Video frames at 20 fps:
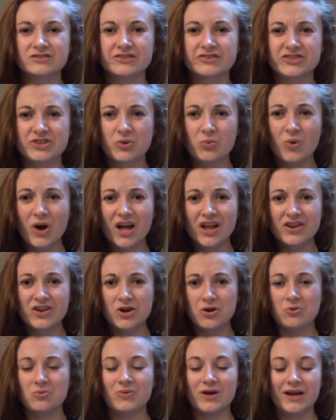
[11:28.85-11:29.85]
So I was like, what?
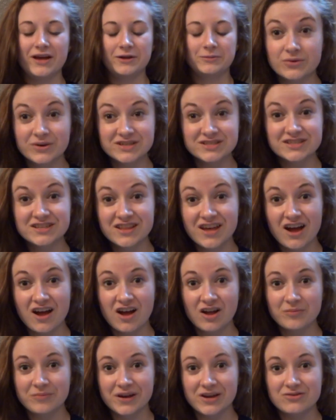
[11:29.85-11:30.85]
No way. So I did that
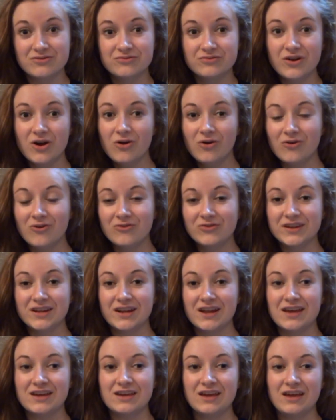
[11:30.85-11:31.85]
on my phone,
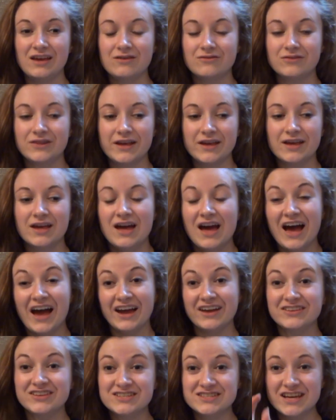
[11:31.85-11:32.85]
and I gave, like,
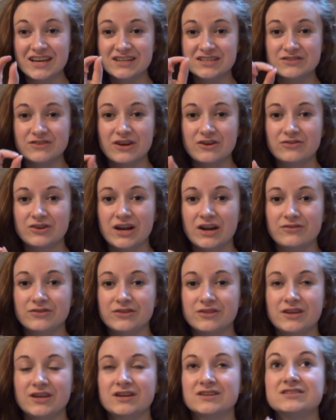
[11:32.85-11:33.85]
highly satisfied for
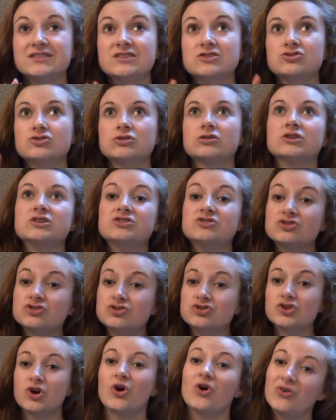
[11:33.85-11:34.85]
everything, because this girl is
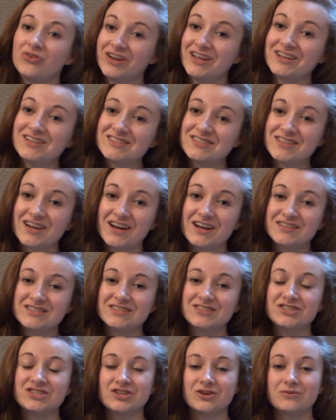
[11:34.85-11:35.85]
so nice,
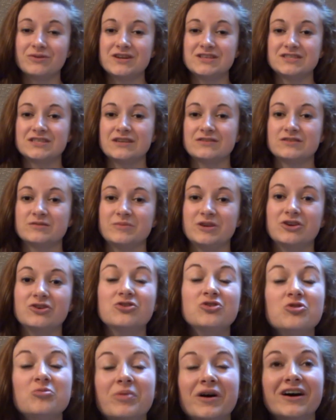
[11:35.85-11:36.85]
guys, and she always gives me
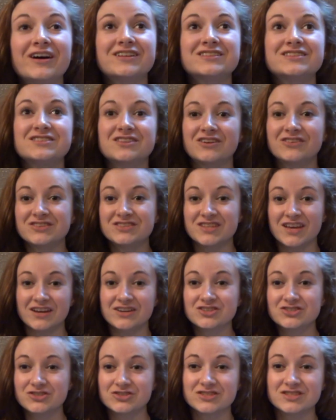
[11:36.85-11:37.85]
coupons and all this
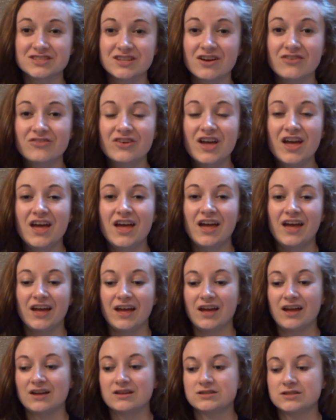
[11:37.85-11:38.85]
extra stuff.
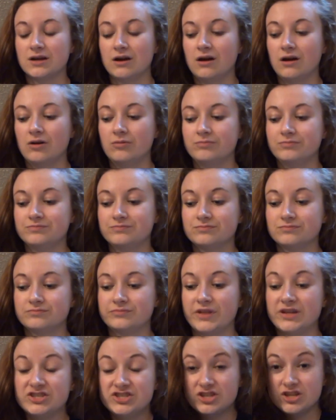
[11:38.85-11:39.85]
And, um,
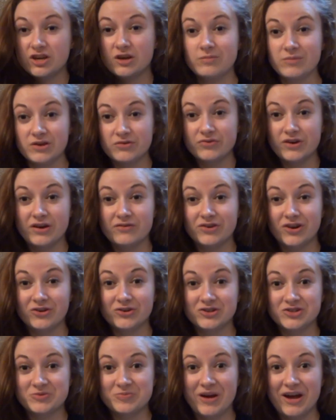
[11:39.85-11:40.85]
then she gave me
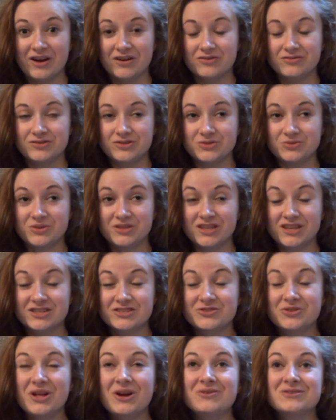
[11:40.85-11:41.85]
$5 back for doing that.
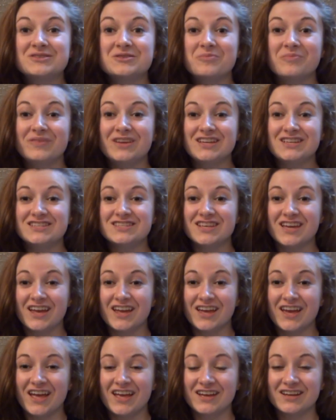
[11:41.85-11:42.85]
So that was
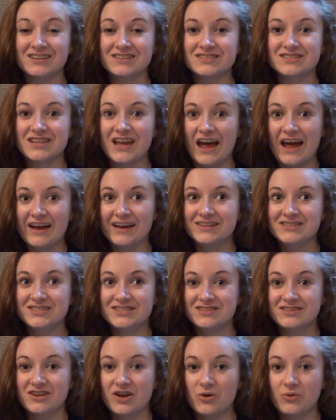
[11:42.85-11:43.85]
amazing, and I
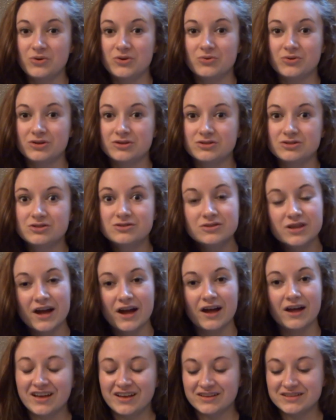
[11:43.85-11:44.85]
didn't know you could do
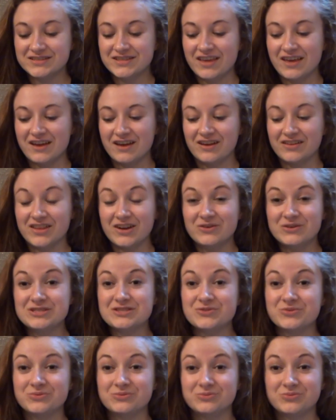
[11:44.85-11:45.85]
that. So yeah, that
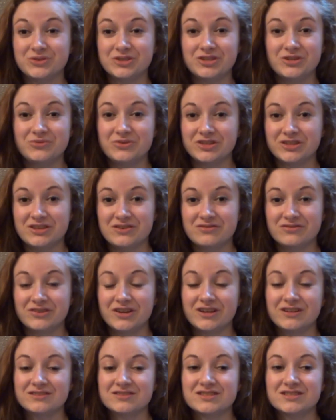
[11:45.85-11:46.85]
was really, really
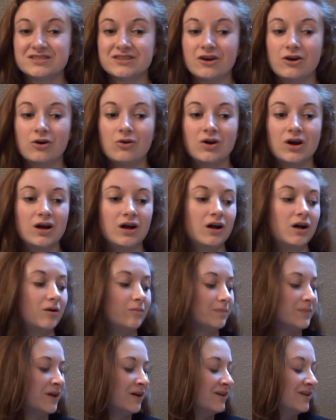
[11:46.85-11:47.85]
fun. So
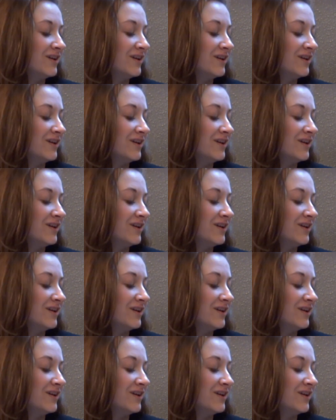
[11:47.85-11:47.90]
um,